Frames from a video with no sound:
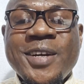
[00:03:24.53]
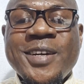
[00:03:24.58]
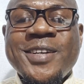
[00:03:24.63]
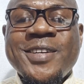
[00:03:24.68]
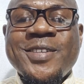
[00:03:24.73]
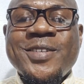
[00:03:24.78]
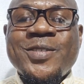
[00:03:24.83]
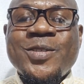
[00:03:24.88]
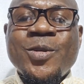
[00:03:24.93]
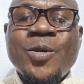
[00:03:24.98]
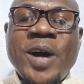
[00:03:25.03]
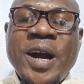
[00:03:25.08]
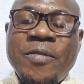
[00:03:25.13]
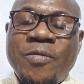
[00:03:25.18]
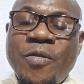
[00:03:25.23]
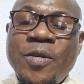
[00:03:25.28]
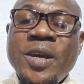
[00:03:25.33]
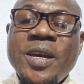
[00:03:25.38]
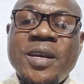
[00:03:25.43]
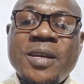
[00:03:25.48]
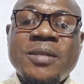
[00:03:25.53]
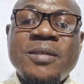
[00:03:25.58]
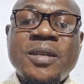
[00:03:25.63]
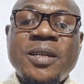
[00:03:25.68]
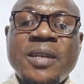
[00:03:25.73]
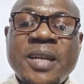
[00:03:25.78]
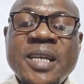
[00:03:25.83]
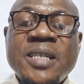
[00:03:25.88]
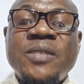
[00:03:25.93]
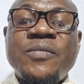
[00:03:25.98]
So I think in the
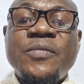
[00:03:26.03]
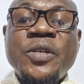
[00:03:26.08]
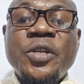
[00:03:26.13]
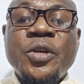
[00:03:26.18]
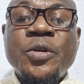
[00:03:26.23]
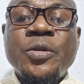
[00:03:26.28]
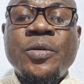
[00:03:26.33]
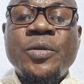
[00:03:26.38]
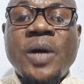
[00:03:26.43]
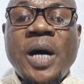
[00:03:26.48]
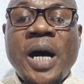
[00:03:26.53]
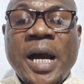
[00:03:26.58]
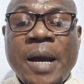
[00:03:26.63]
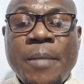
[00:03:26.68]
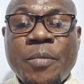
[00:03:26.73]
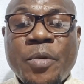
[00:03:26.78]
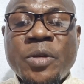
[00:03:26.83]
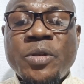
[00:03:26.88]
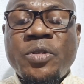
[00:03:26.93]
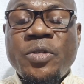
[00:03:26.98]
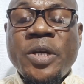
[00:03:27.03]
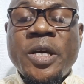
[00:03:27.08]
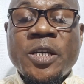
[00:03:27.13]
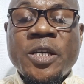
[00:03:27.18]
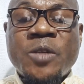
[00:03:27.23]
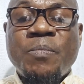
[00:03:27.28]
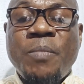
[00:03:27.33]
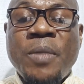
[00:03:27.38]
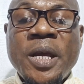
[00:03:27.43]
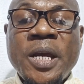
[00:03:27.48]
next video, I am going to
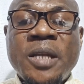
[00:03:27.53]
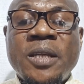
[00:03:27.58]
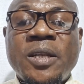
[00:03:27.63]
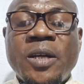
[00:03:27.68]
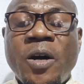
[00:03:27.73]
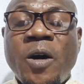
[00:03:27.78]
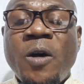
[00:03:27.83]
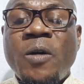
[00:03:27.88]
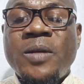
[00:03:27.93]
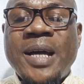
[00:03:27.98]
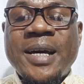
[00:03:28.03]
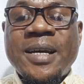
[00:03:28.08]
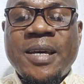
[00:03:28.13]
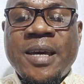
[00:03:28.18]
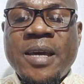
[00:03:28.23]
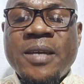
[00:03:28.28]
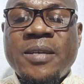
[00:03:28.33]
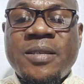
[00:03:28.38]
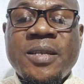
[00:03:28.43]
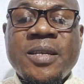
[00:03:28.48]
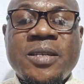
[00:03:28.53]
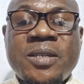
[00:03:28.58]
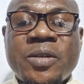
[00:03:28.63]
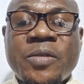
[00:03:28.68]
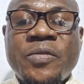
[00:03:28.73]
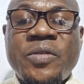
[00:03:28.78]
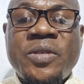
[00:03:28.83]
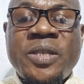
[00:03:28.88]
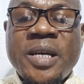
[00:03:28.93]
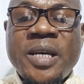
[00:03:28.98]
explain other cases
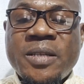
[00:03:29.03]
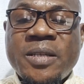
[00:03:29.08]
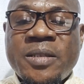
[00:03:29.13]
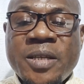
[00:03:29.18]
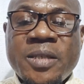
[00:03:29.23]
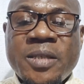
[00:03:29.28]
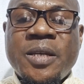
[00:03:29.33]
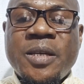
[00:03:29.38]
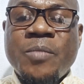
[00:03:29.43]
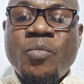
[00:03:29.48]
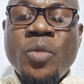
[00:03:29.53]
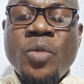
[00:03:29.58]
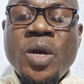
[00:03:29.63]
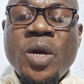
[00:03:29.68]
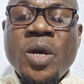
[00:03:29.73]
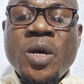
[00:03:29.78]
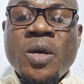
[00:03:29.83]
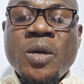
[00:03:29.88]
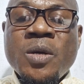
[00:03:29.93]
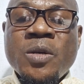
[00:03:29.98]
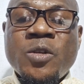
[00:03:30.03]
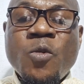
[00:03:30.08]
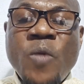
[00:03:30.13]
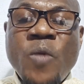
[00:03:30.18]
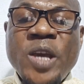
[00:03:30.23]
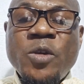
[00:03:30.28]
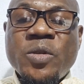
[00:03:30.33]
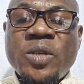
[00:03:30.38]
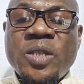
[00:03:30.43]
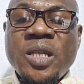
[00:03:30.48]
of sexism. So
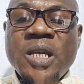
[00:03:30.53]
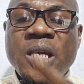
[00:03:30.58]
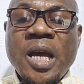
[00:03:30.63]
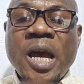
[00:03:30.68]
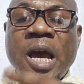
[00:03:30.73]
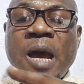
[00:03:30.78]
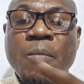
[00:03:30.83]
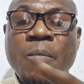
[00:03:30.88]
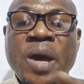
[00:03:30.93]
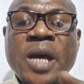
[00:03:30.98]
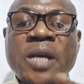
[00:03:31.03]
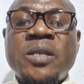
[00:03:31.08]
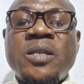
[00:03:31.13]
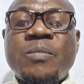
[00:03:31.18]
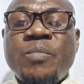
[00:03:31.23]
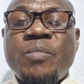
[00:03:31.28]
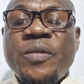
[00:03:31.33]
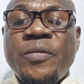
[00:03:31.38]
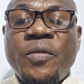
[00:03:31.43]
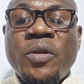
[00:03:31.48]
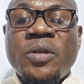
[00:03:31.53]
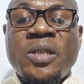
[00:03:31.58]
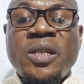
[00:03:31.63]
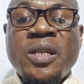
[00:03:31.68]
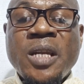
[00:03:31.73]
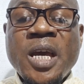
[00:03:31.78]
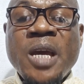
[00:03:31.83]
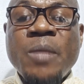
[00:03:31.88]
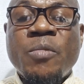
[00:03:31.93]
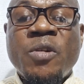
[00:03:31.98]
when you see MS before the
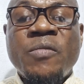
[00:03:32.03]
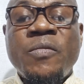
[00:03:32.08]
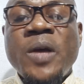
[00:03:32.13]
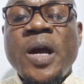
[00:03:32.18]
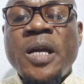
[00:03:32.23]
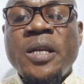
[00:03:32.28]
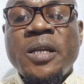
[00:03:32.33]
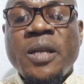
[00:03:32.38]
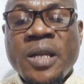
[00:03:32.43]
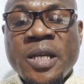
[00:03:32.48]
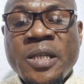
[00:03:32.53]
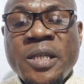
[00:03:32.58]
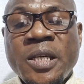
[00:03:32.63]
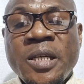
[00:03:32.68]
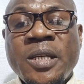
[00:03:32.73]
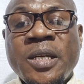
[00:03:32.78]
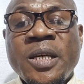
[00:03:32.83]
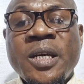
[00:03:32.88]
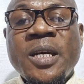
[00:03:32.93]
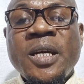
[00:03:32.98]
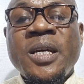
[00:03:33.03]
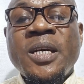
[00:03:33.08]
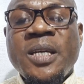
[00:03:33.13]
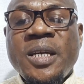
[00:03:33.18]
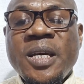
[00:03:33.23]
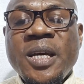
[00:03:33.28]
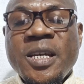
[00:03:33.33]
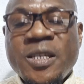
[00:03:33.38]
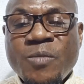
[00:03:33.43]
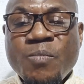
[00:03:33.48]
name of any lady,
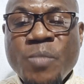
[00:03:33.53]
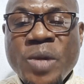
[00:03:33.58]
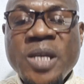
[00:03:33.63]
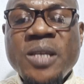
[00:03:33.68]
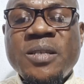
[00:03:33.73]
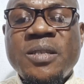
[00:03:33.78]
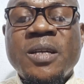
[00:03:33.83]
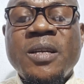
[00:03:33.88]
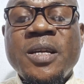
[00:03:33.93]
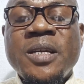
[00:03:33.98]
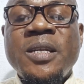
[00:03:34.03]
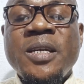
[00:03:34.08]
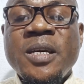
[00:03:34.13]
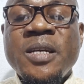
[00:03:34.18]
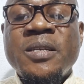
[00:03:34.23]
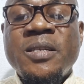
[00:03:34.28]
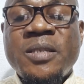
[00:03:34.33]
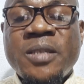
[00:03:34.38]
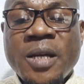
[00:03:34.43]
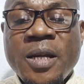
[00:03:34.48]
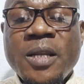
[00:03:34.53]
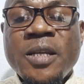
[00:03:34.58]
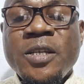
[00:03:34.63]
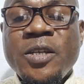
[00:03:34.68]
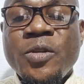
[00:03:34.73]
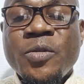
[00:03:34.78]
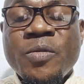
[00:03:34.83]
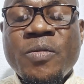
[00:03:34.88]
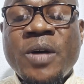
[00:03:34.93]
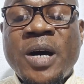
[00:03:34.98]
it means the lady is telling
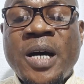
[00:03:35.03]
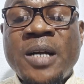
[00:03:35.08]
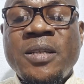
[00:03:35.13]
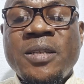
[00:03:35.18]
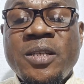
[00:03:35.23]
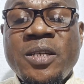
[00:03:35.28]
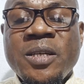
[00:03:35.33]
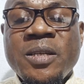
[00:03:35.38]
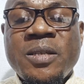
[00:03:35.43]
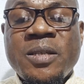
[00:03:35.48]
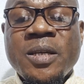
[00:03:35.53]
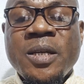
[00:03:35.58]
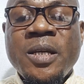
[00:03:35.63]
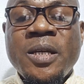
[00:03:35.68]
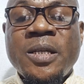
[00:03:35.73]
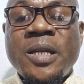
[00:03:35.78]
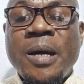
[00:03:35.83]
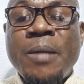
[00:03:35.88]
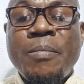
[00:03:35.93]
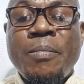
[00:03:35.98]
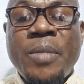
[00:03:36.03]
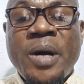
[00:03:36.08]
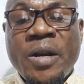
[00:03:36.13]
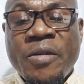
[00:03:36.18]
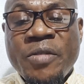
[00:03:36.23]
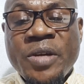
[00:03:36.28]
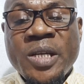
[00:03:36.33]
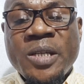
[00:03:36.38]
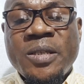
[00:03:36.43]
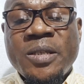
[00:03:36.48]
you that she's either
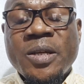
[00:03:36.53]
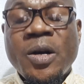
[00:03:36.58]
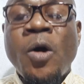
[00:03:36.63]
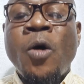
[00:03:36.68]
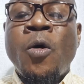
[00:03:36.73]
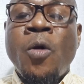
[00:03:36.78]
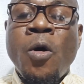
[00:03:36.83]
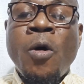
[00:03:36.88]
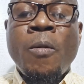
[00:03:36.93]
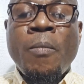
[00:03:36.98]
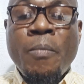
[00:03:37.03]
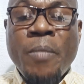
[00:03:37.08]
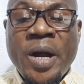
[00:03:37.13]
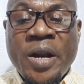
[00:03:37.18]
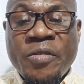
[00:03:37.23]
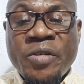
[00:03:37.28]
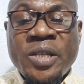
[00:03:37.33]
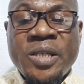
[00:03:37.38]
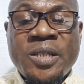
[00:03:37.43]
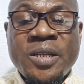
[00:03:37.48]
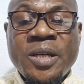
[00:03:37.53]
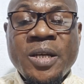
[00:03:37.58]
married or unmarried,